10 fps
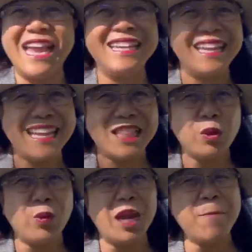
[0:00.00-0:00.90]
and it
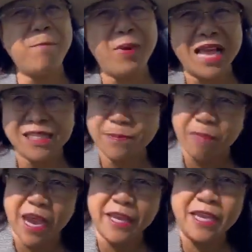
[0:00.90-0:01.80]
will pass
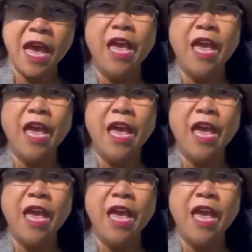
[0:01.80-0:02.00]
by.